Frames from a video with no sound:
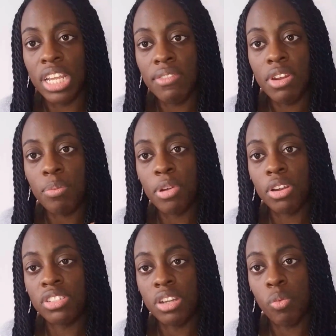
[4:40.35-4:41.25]
Even
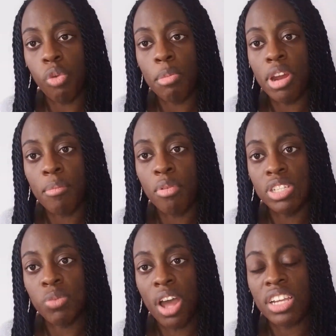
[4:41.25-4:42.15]
a woman on
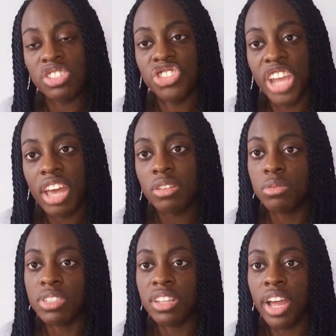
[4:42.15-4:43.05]
Boyce Watkins' channel
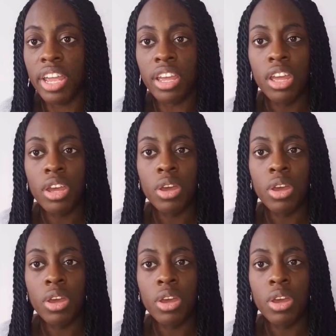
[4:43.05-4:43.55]
was like,